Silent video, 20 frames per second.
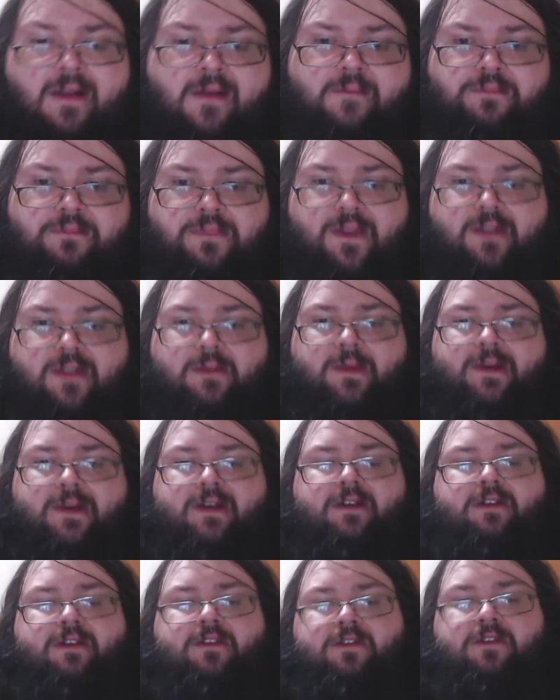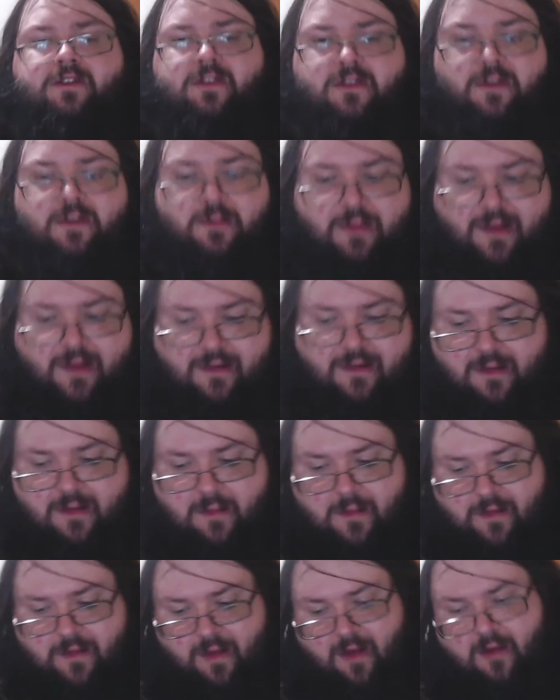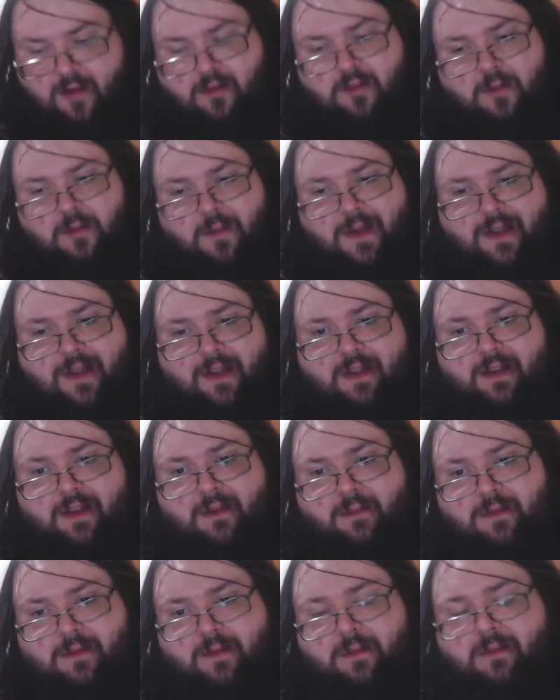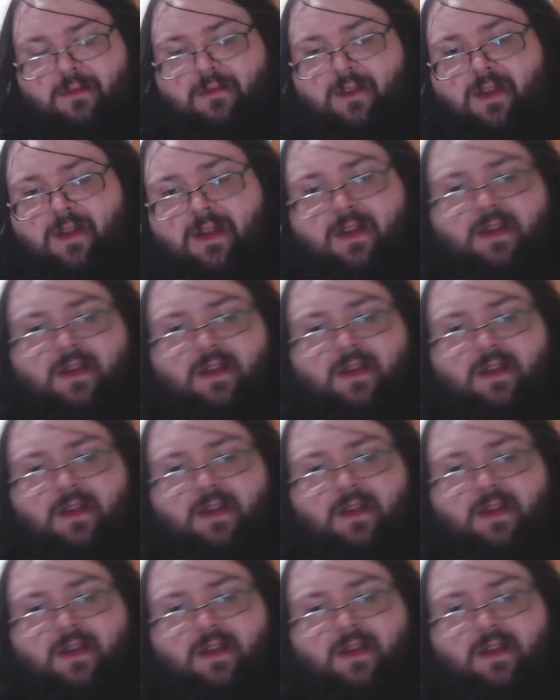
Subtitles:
That's because the plug foam is also making up some of the